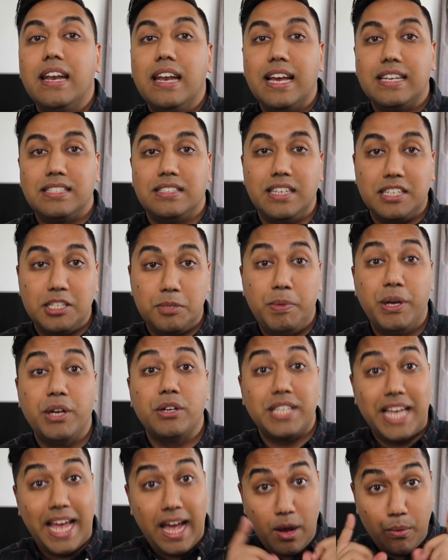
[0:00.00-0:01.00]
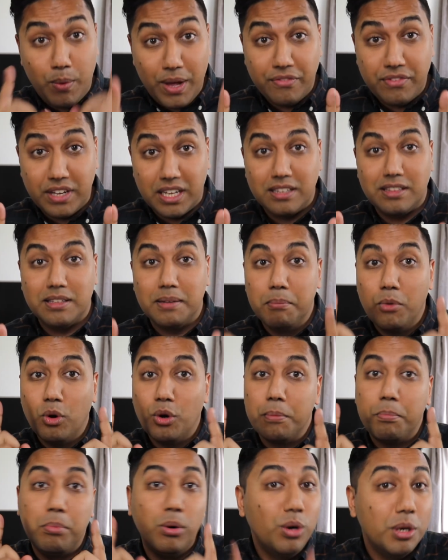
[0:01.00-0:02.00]
less experience. However, the
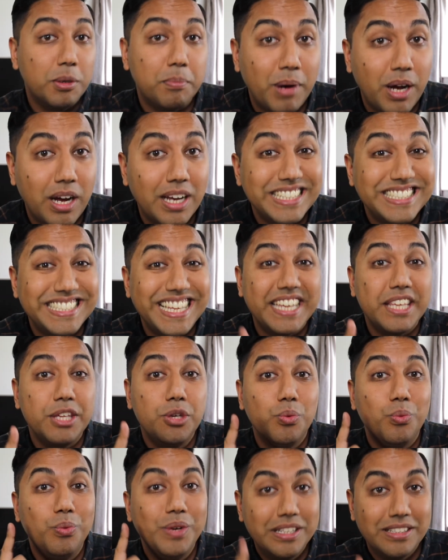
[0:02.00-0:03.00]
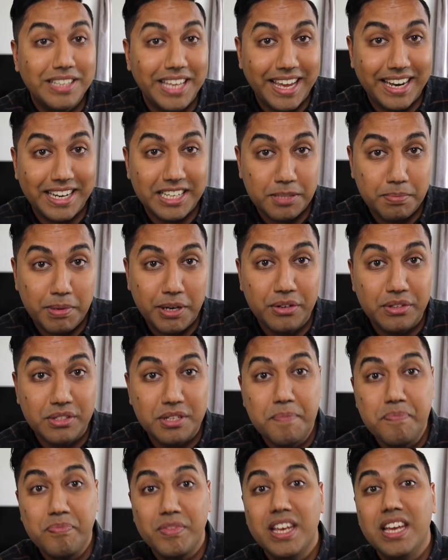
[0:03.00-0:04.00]
more important part is that you will get
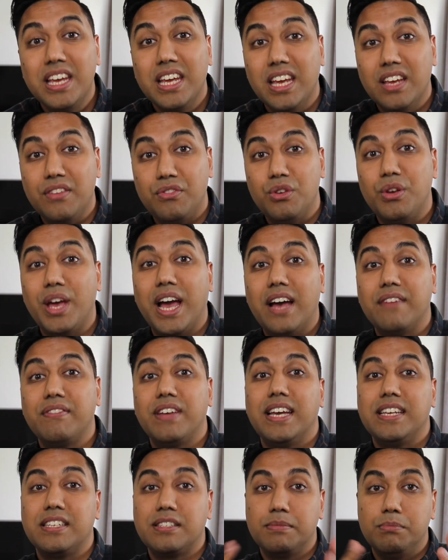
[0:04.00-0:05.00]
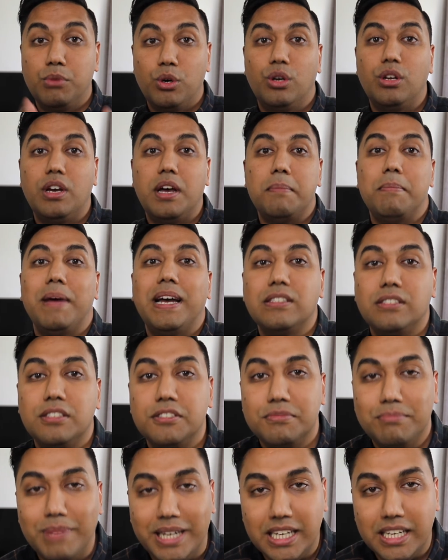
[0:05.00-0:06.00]
experience if you have a smaller amount
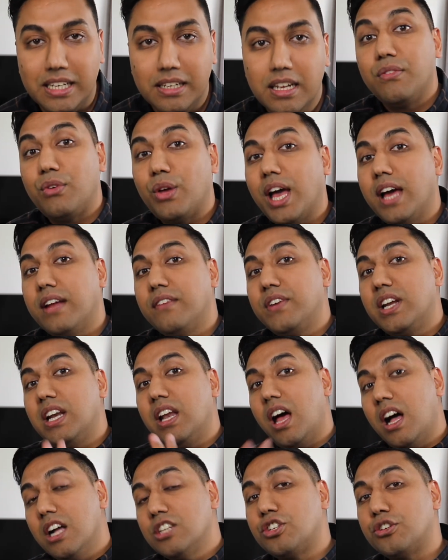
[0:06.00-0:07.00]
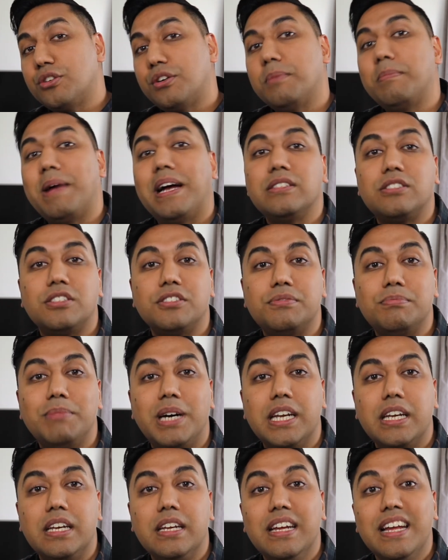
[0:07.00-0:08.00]
of money. If you have a larger amount of
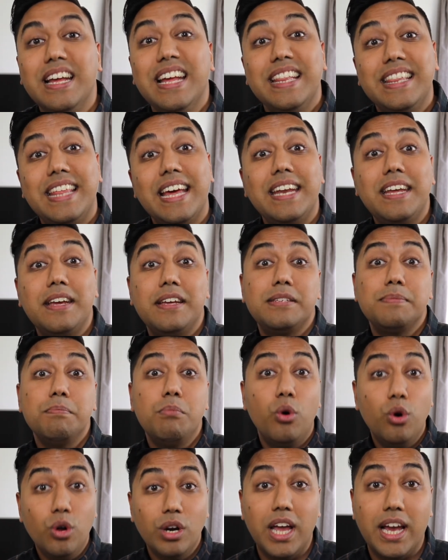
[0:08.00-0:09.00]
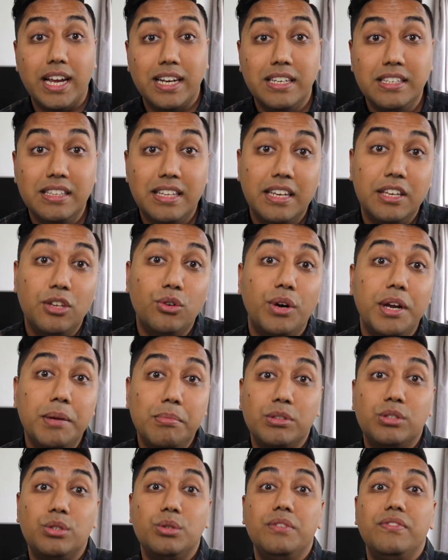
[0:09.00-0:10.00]
money, then it is more likely that you're
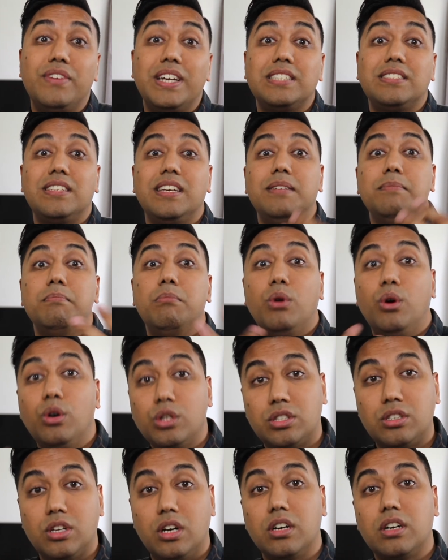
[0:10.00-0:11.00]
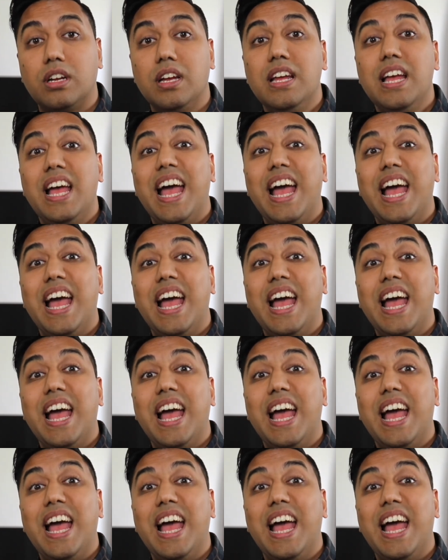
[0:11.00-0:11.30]
able to invest in more stock